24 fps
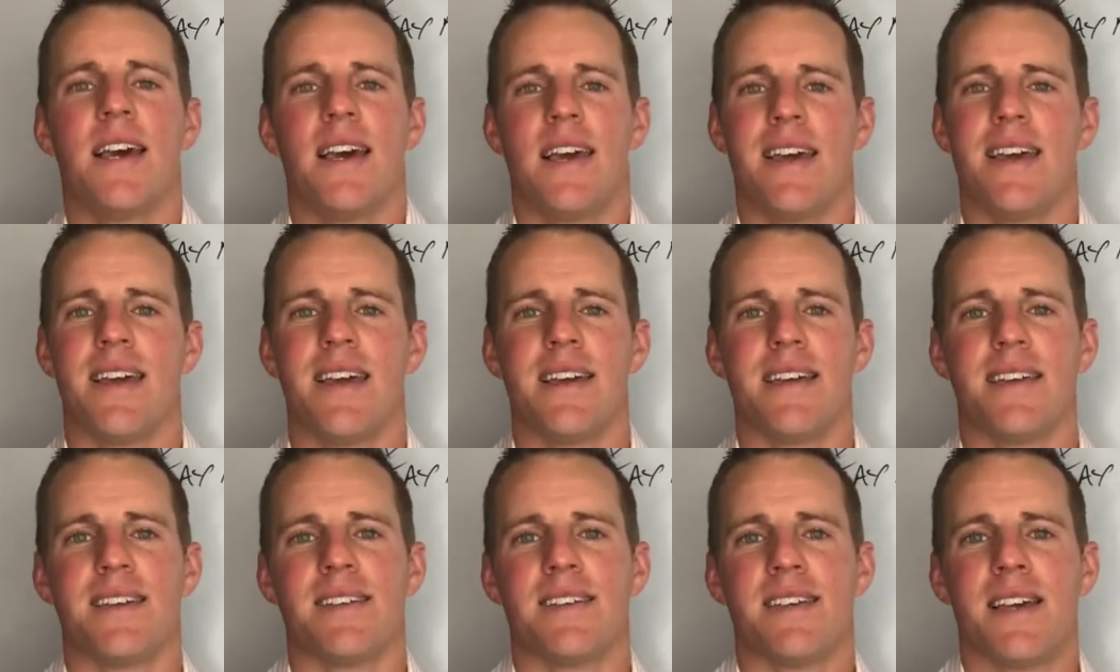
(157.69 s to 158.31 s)

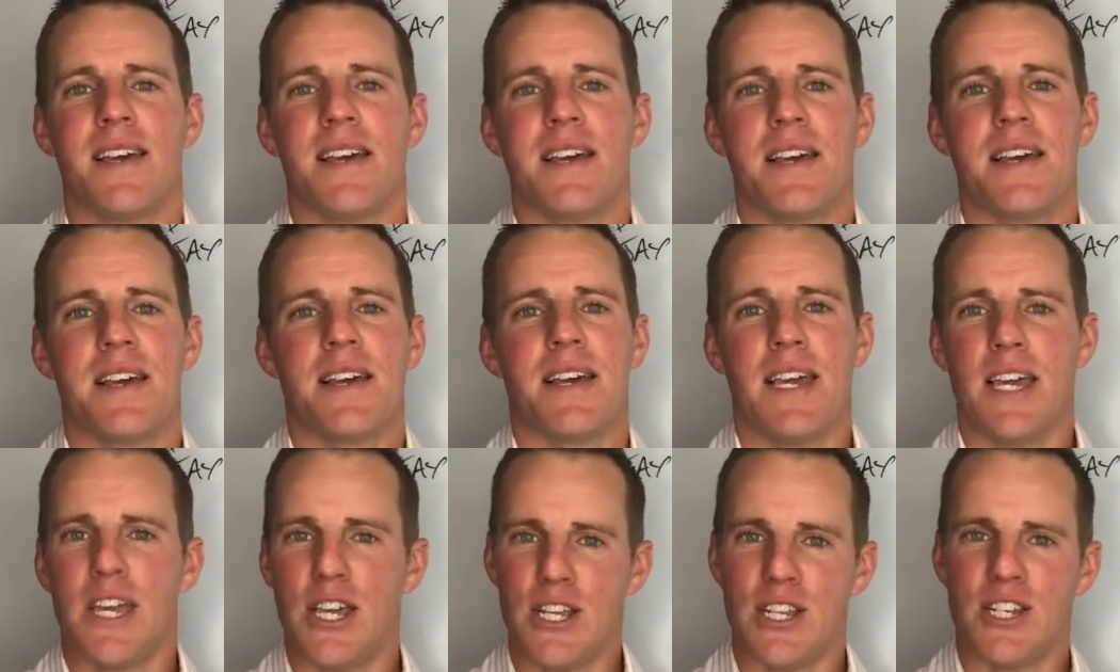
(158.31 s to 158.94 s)
is
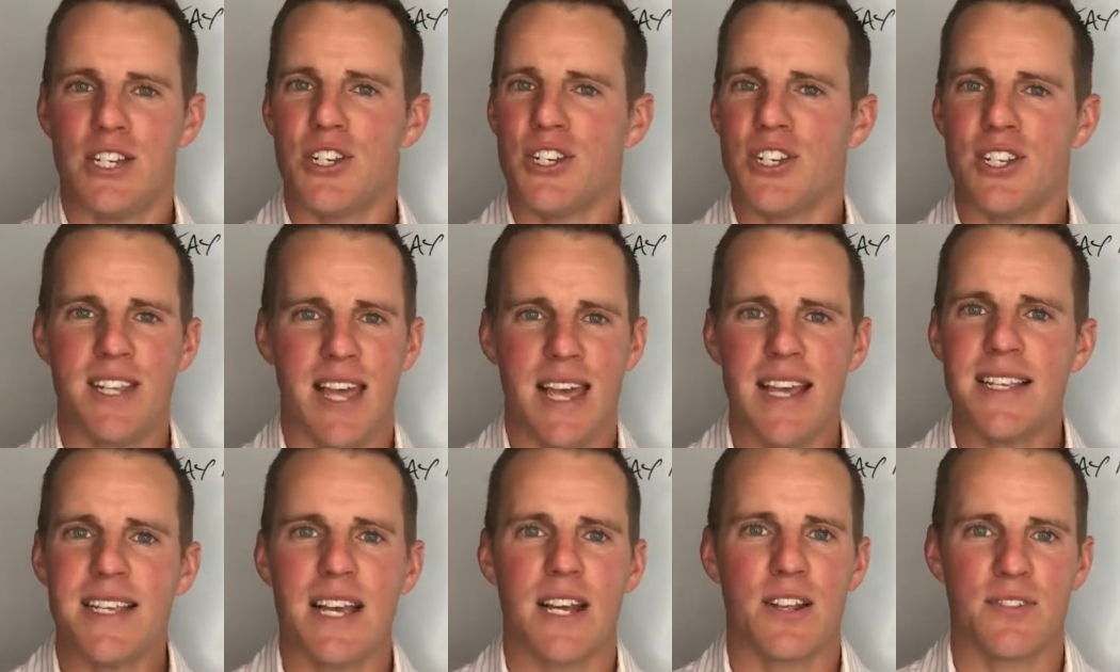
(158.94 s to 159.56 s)
he just
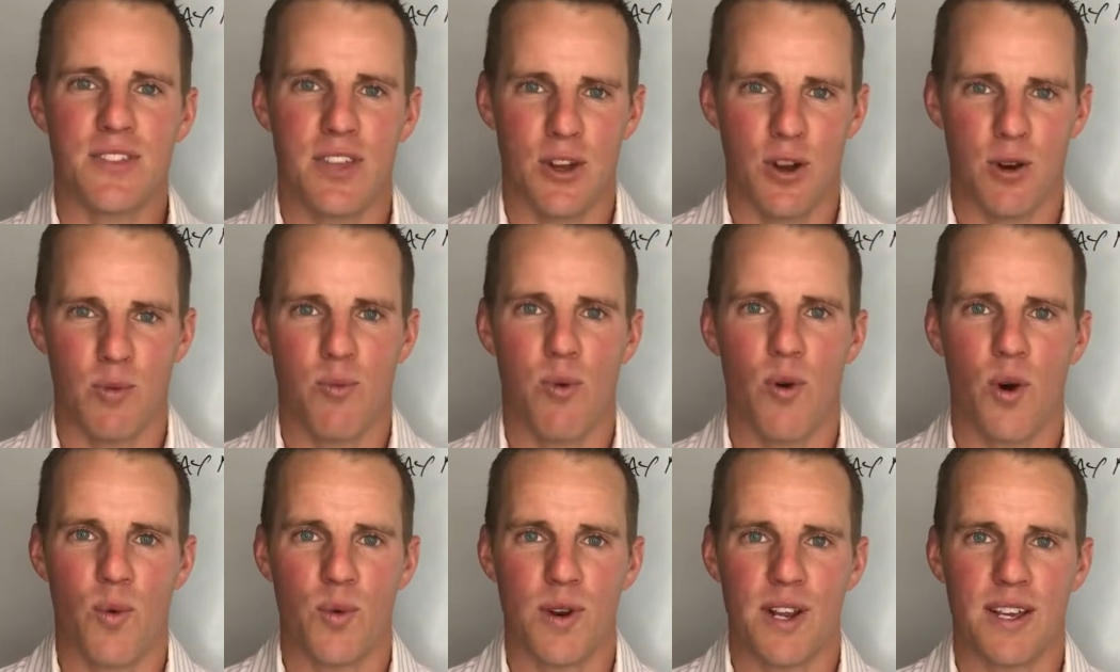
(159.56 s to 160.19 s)
stays out at the
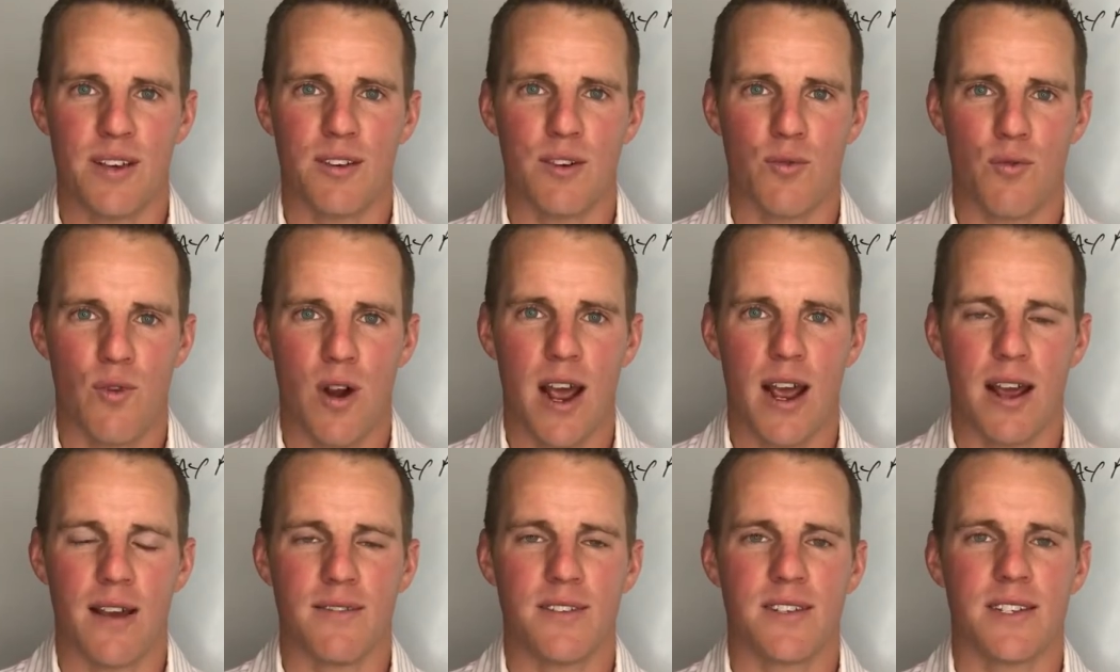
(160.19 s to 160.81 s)
airport when he
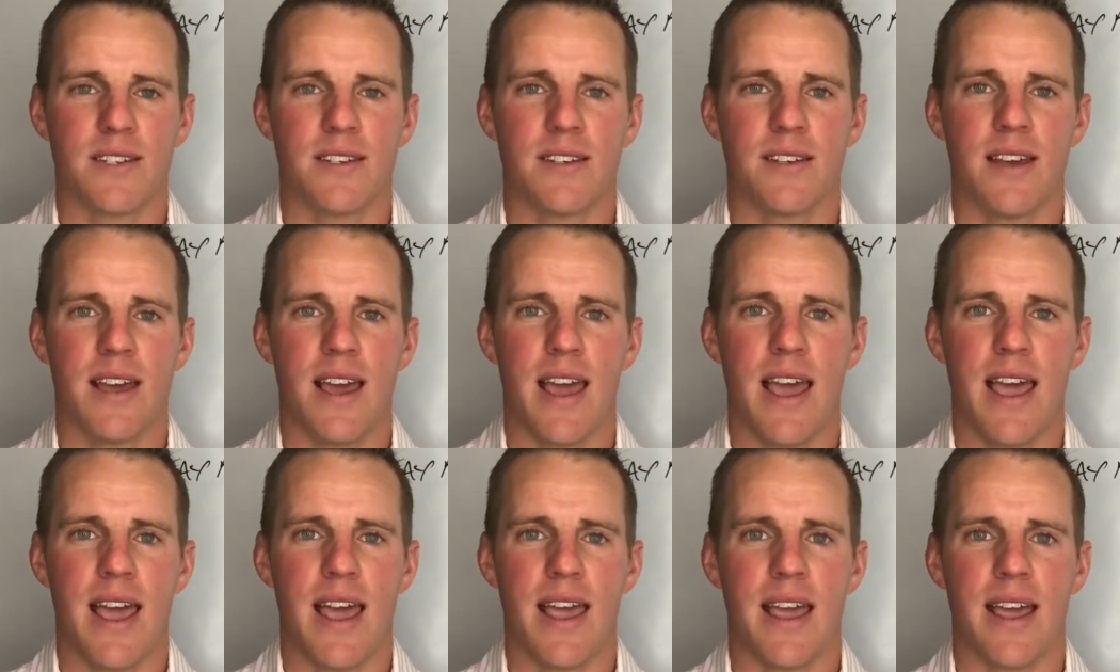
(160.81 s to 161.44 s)
arrives
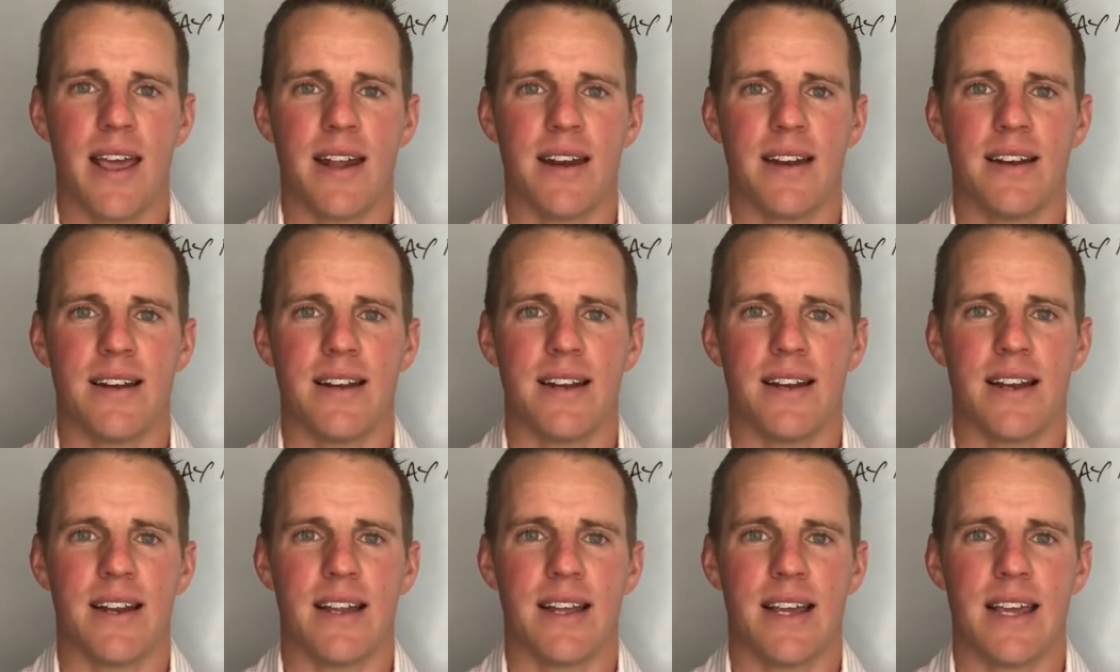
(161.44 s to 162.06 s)
and
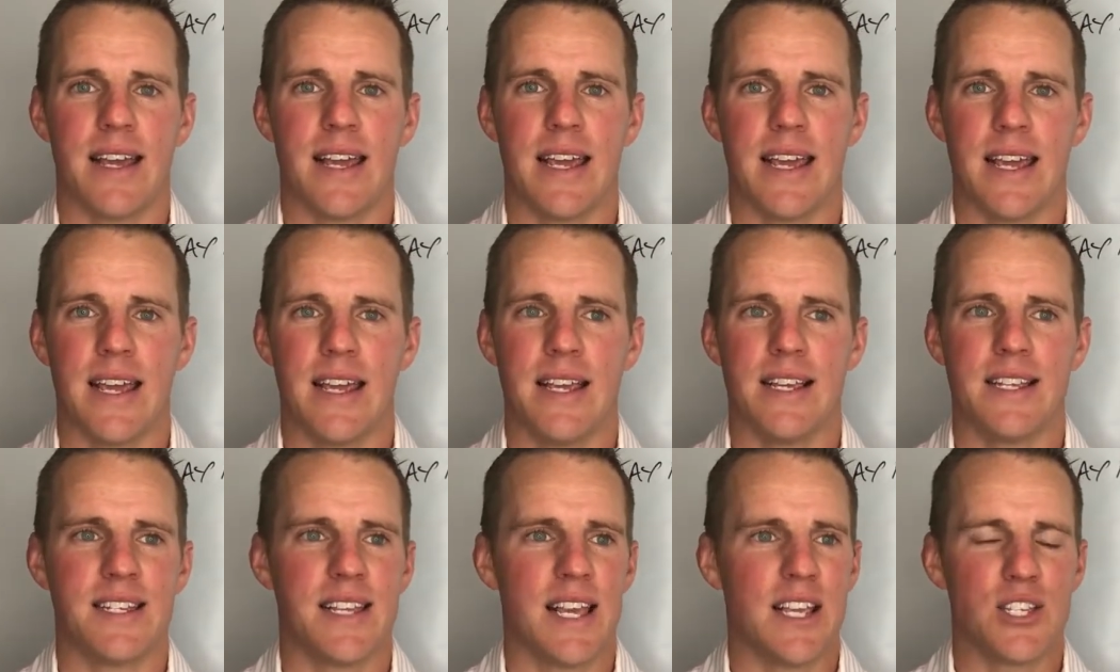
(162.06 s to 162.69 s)
he
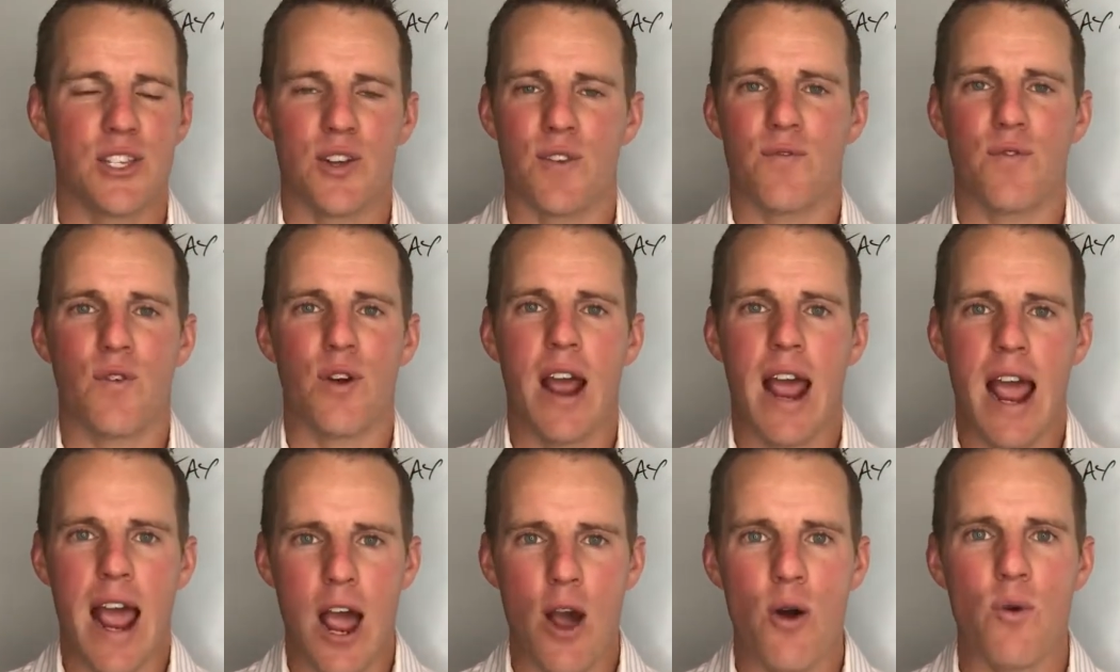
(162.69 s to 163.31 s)
stays there
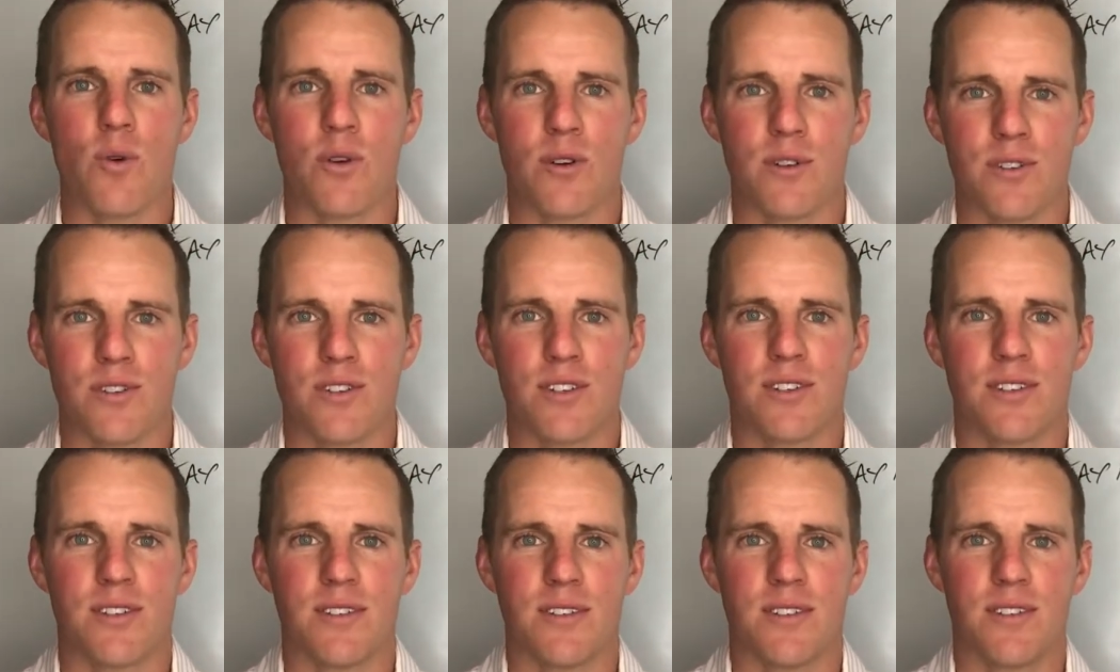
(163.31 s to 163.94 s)
for
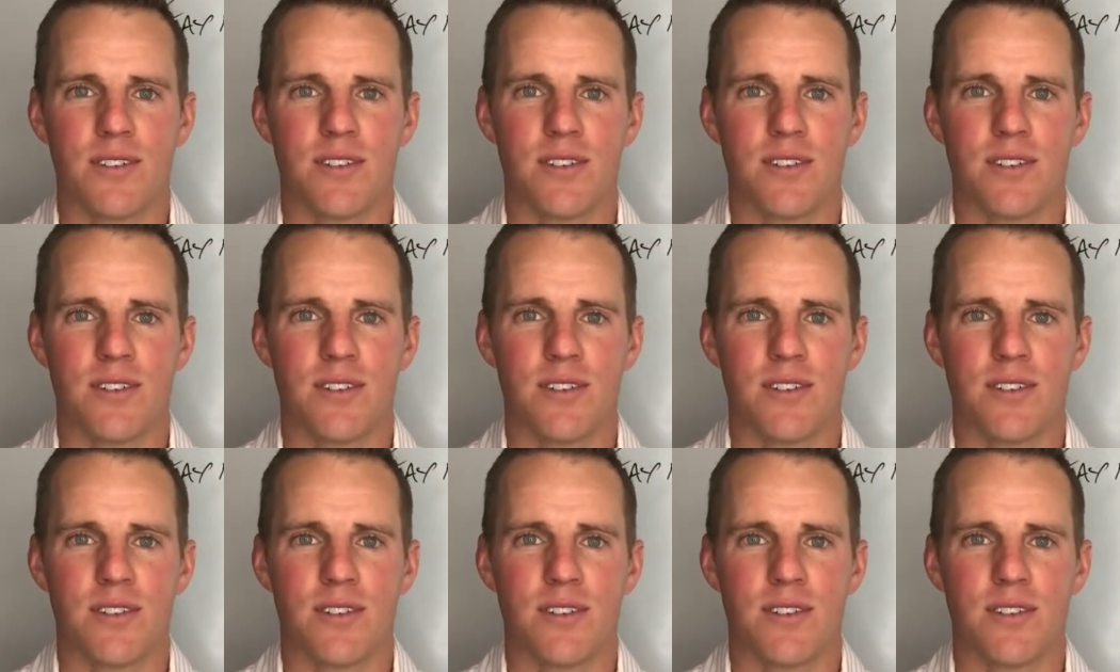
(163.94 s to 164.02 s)
hours